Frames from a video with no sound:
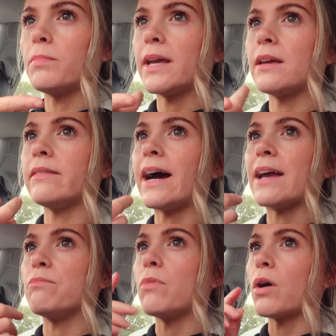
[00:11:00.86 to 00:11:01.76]
me that
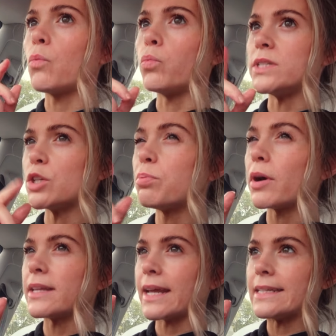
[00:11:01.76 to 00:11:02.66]
I'm
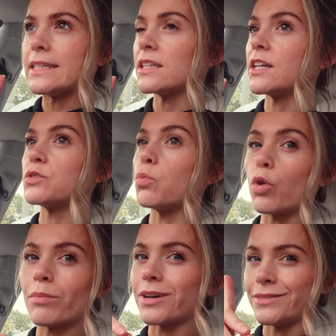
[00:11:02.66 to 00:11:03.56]
0.9 degrees
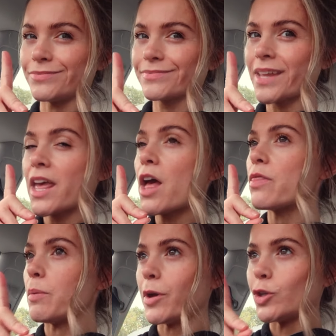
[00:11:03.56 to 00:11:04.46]
warmer
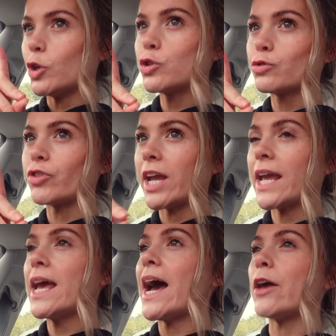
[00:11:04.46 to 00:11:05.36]
than my usual rate,
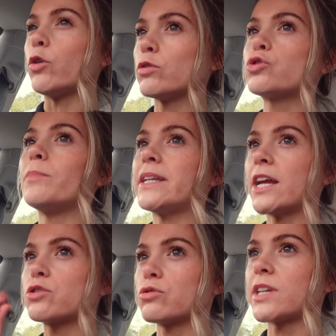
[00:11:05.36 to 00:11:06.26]
and also my
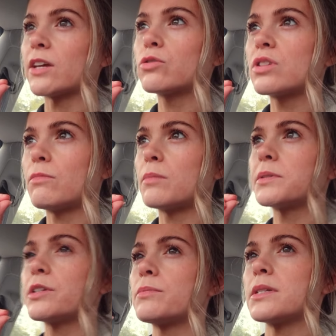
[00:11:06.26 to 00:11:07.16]
natural cycle
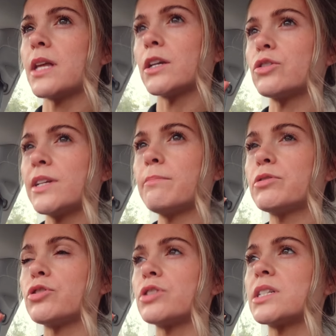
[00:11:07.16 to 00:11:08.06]
thermometer was like, your
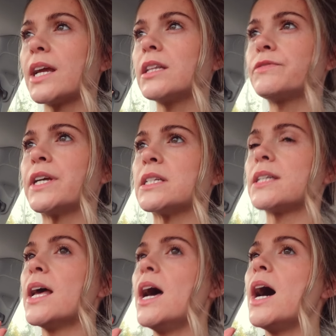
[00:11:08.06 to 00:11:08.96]
temperature is slightly raised.